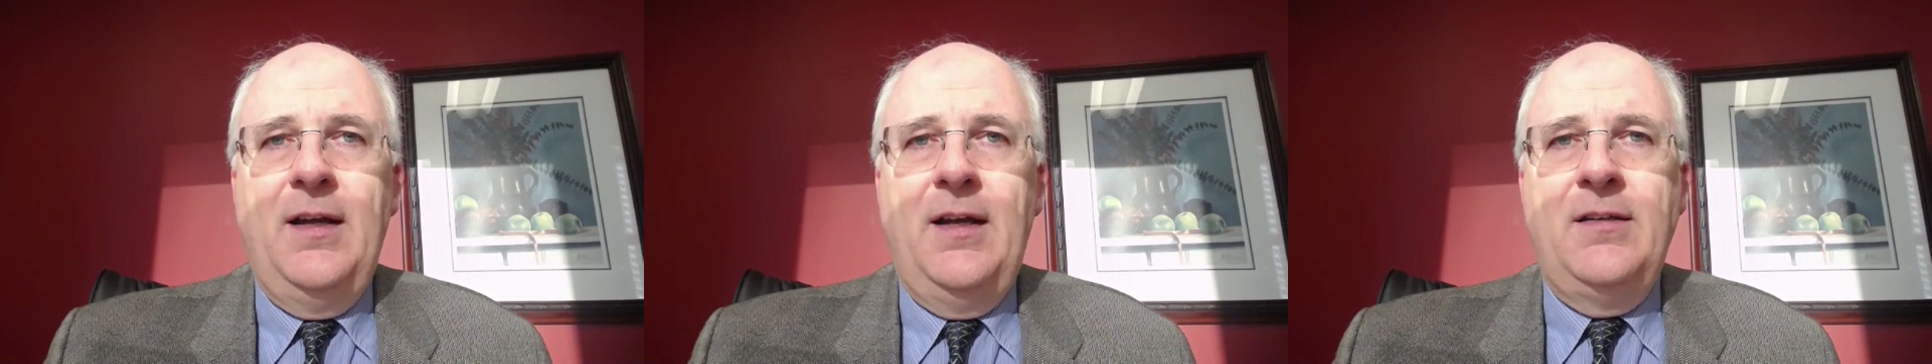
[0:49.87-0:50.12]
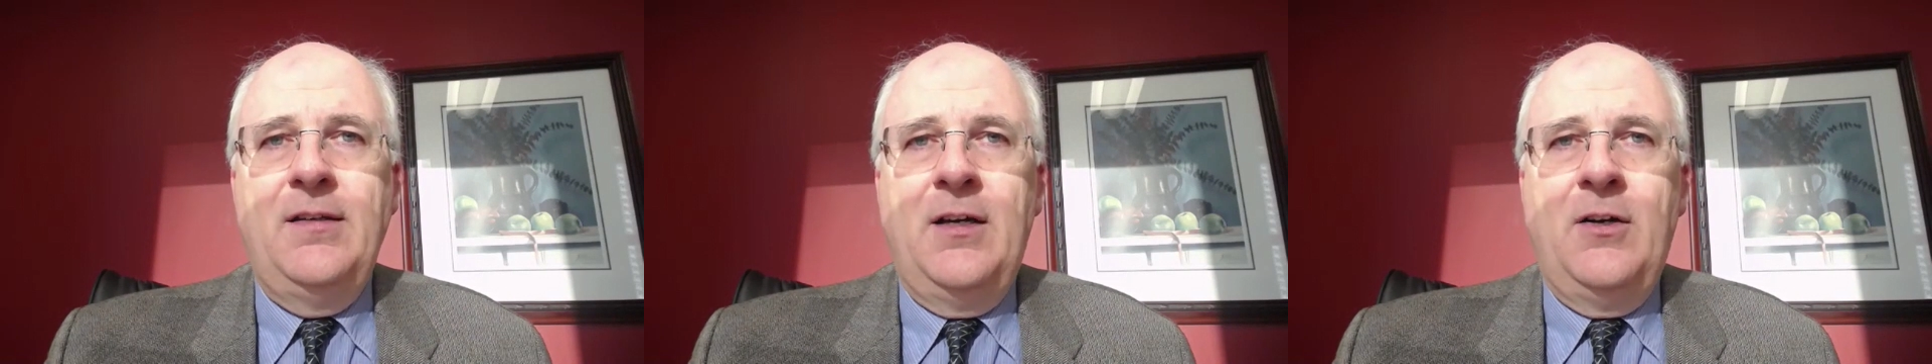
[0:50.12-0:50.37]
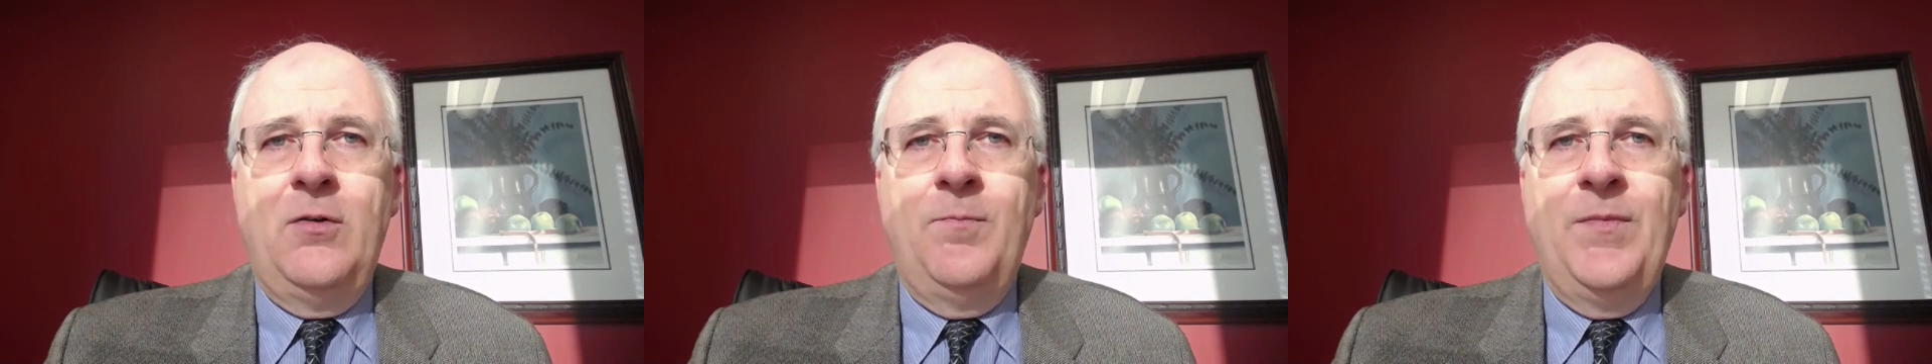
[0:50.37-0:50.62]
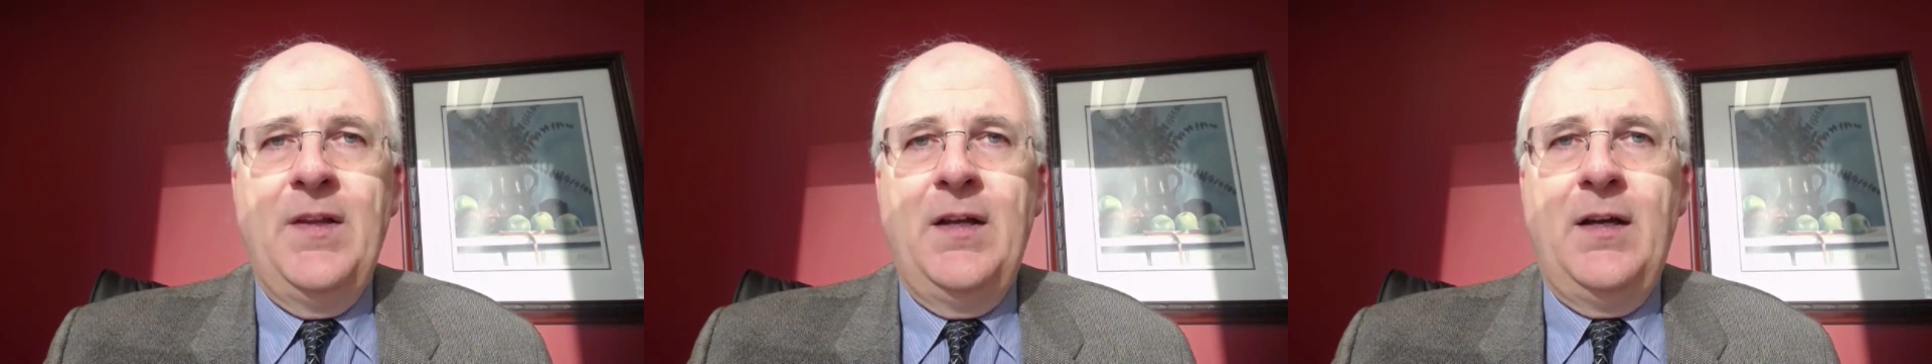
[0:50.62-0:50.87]
And now,
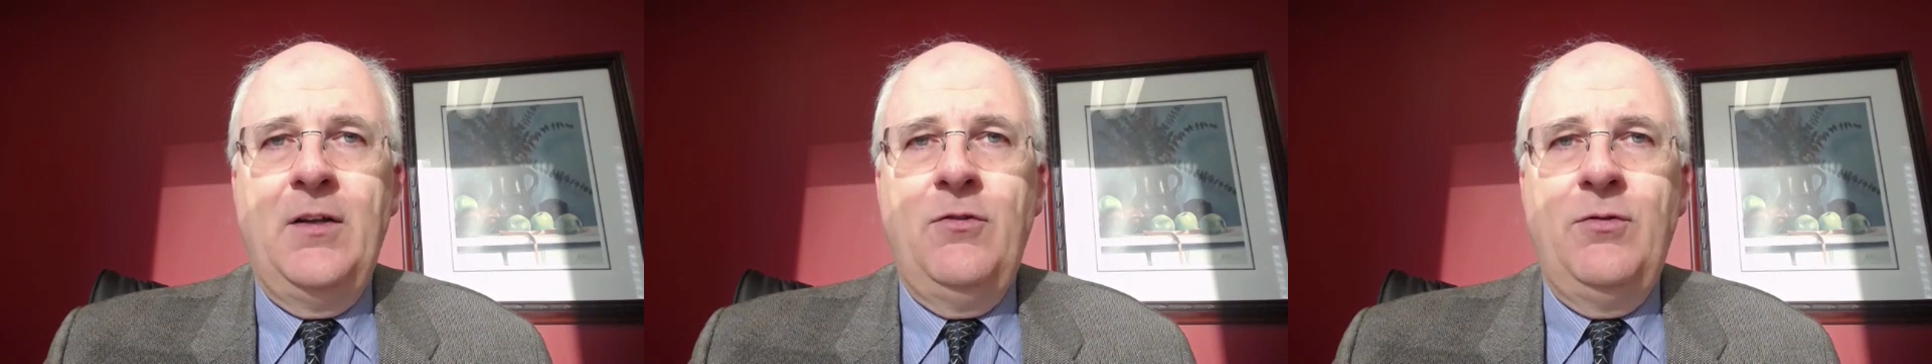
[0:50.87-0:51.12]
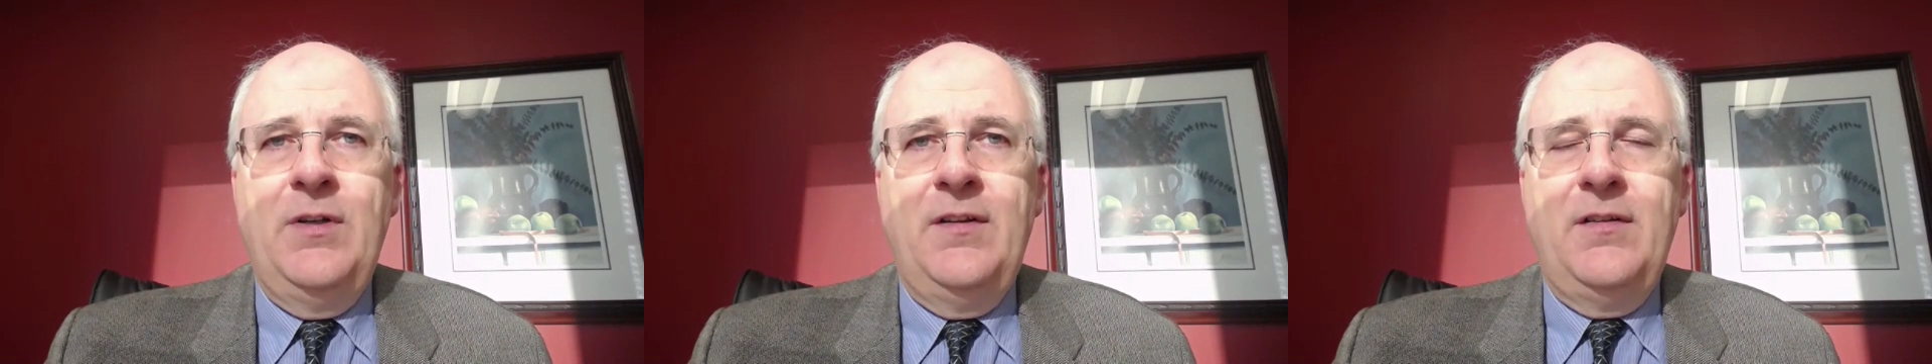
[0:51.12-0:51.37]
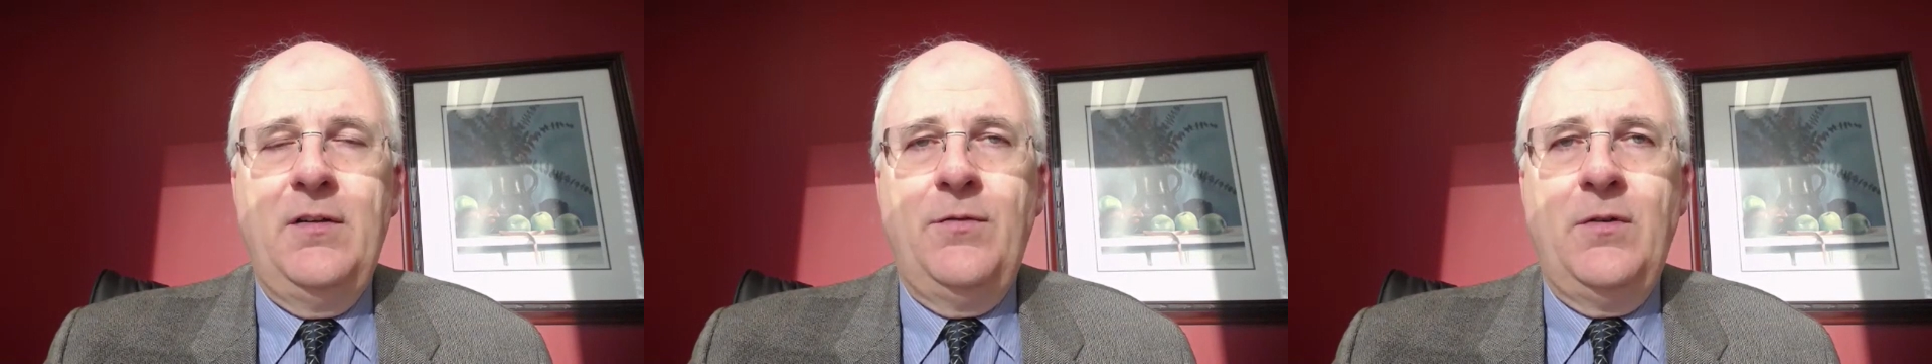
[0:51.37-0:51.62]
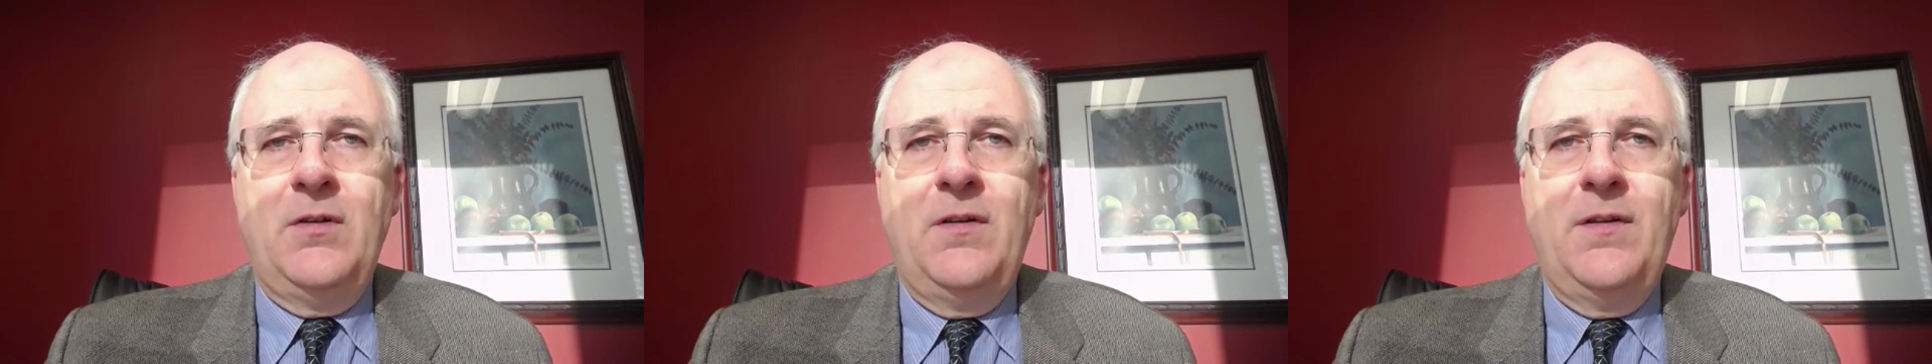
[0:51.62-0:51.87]
hundreds, if
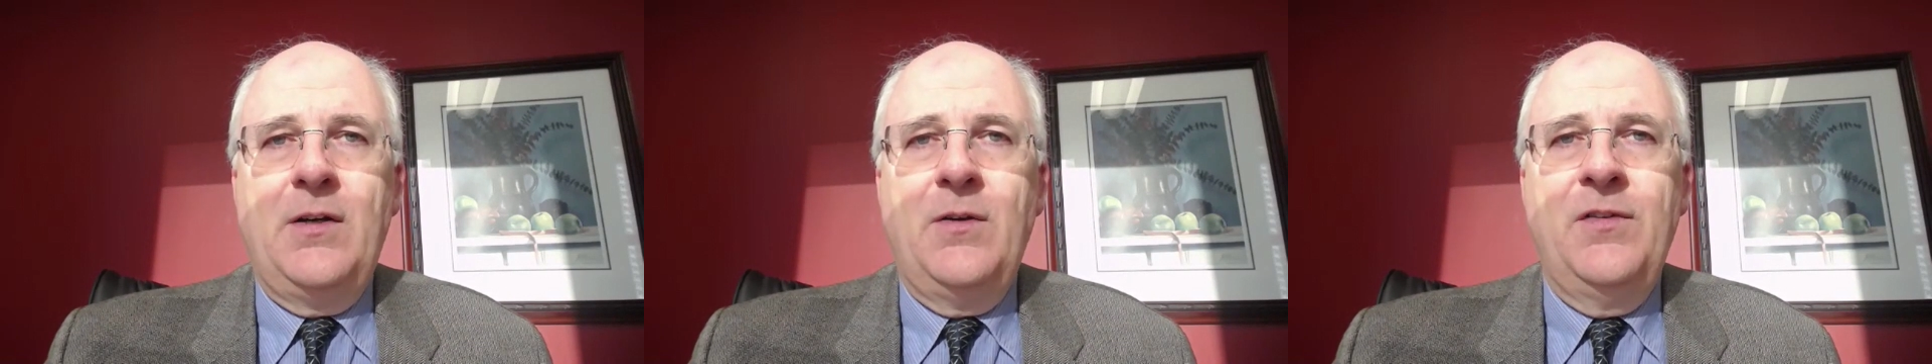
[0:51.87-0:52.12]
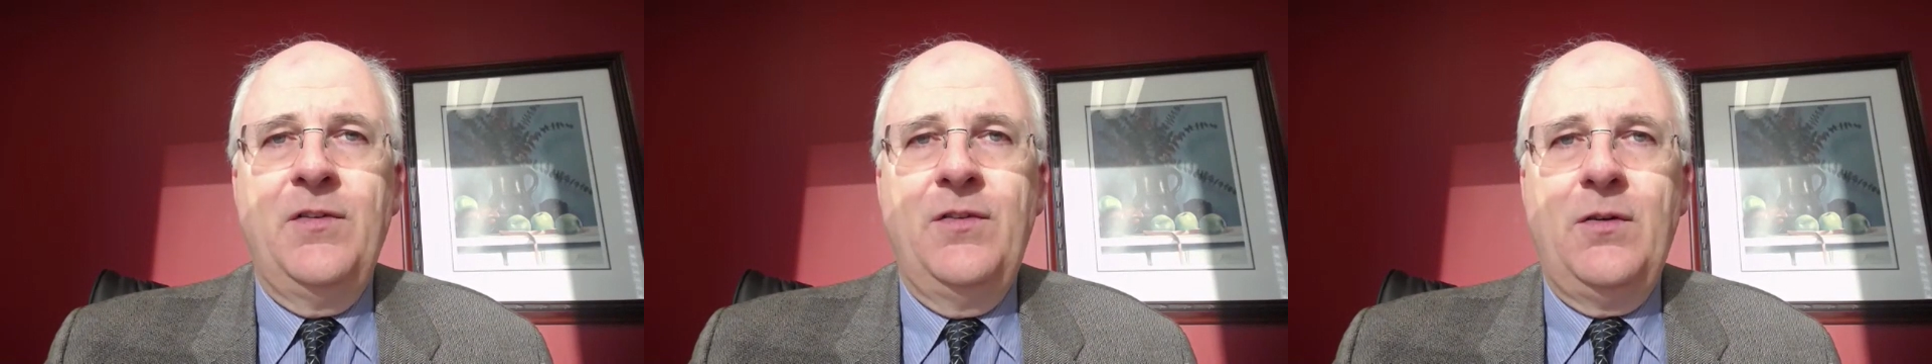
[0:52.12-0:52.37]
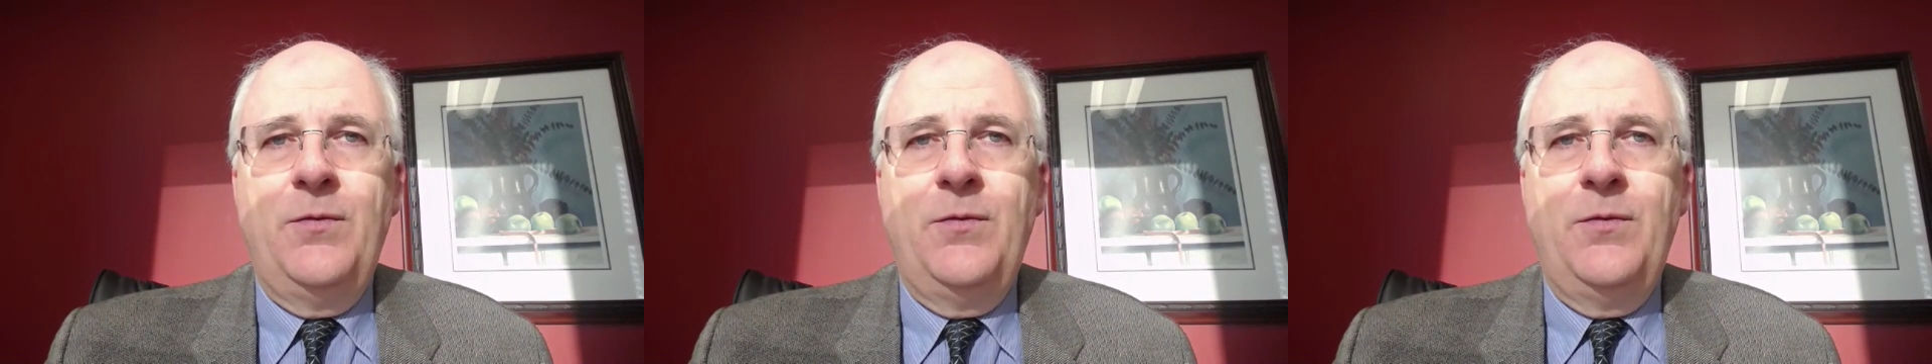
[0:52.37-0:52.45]
not thousands,